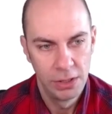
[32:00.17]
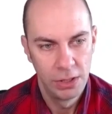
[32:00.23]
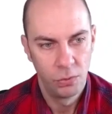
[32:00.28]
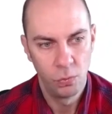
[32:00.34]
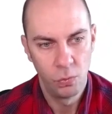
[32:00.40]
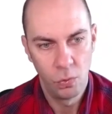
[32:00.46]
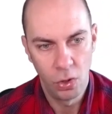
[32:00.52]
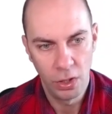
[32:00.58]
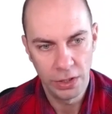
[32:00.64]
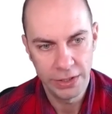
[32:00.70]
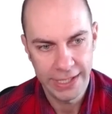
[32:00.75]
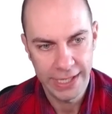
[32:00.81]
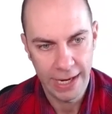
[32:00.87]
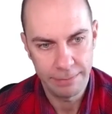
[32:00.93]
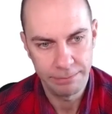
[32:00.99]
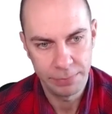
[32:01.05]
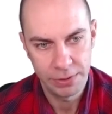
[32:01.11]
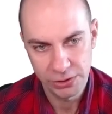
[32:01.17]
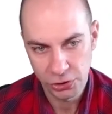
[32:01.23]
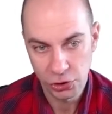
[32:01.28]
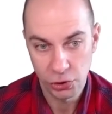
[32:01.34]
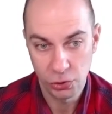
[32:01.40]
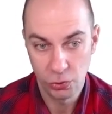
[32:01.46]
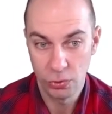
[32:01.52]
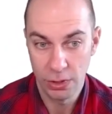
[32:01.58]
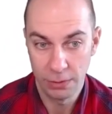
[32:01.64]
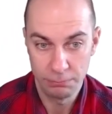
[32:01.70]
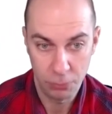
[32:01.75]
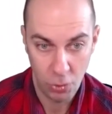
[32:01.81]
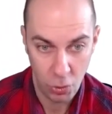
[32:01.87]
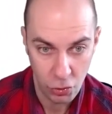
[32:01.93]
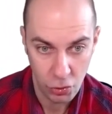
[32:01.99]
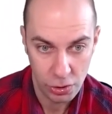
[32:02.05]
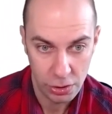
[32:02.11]
What happens to the
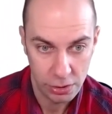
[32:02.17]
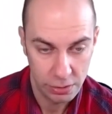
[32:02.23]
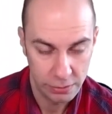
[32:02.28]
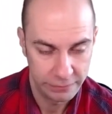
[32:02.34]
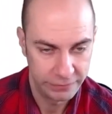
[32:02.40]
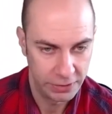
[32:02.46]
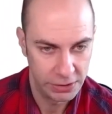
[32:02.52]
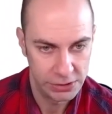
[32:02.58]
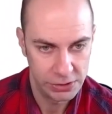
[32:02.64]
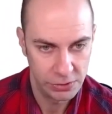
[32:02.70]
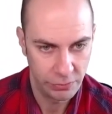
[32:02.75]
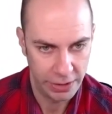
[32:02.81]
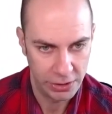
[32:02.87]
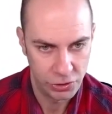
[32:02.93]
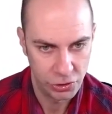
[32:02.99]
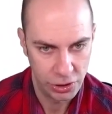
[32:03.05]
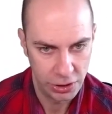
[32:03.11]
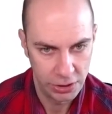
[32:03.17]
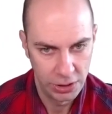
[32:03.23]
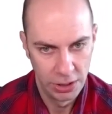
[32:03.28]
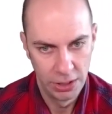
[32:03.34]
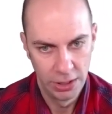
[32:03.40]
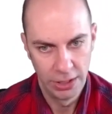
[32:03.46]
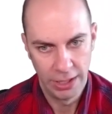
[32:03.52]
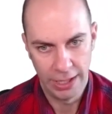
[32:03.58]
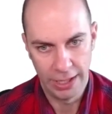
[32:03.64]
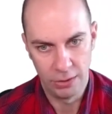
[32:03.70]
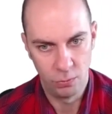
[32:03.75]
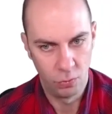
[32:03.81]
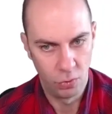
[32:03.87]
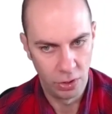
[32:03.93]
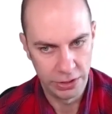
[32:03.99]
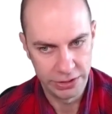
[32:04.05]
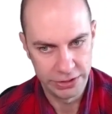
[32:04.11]
book? First question. And
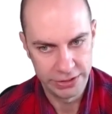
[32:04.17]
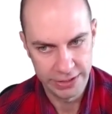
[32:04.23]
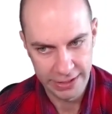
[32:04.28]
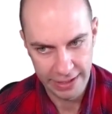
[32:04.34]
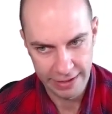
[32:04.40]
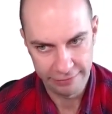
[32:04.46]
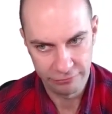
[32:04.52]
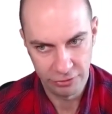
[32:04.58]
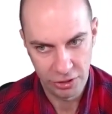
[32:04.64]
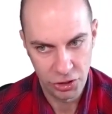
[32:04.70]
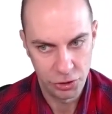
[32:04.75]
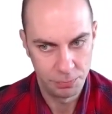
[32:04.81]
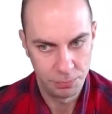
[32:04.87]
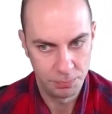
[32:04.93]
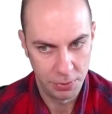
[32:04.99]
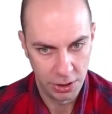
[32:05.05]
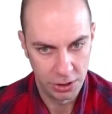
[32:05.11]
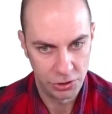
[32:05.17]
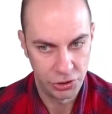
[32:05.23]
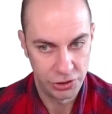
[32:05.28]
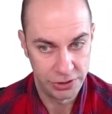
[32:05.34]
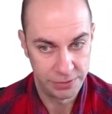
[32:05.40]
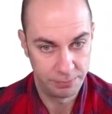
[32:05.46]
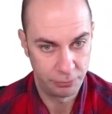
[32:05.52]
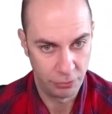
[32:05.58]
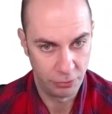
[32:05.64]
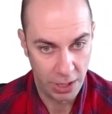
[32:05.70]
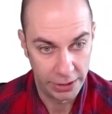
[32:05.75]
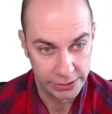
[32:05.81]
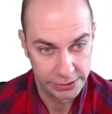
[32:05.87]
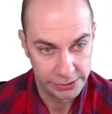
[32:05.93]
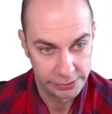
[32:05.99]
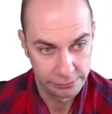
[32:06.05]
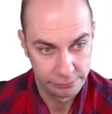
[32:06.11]
what is the average purchase
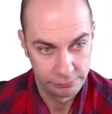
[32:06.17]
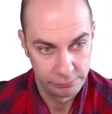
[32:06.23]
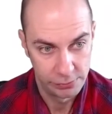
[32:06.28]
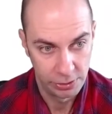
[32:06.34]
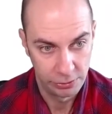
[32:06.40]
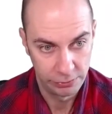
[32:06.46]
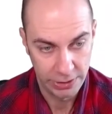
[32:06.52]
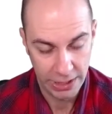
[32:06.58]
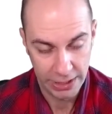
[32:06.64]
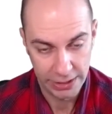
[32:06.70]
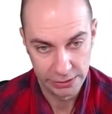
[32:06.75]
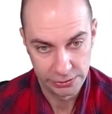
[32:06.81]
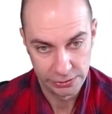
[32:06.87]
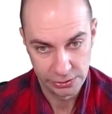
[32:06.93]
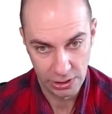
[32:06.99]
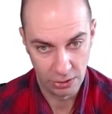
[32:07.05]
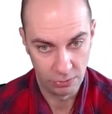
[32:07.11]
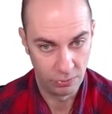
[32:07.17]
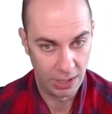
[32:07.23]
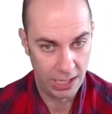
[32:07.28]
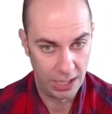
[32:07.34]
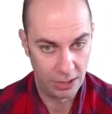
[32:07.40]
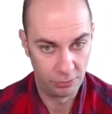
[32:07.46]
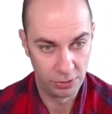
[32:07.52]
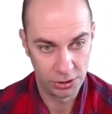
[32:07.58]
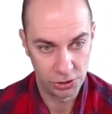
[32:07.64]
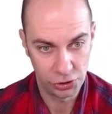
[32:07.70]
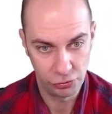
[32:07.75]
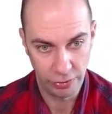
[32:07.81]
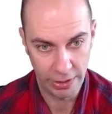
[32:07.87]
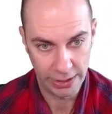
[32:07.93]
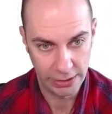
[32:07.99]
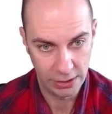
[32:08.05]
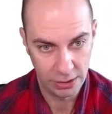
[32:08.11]
price? Okay, so our
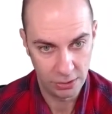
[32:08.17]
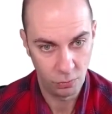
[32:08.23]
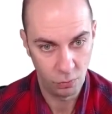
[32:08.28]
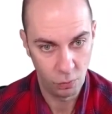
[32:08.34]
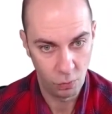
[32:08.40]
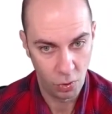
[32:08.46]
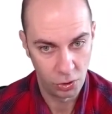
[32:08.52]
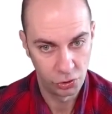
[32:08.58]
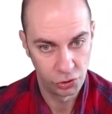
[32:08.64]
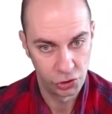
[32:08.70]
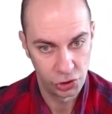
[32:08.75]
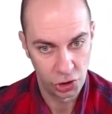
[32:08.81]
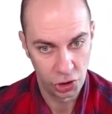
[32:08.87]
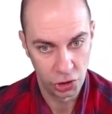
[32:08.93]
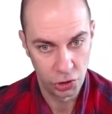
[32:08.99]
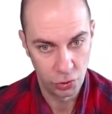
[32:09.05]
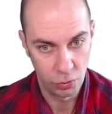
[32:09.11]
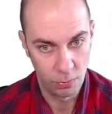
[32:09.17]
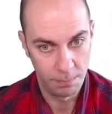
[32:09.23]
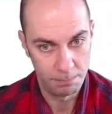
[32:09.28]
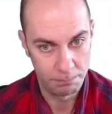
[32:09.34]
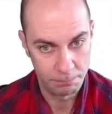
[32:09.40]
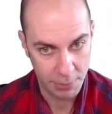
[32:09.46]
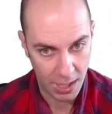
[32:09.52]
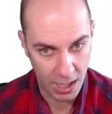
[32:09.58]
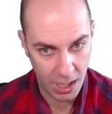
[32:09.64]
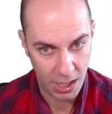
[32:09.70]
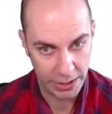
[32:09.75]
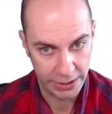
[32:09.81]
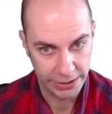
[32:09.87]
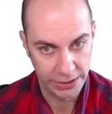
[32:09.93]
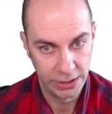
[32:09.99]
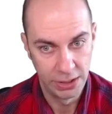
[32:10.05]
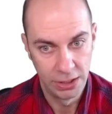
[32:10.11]
trader wants to
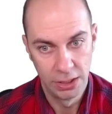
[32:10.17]
buy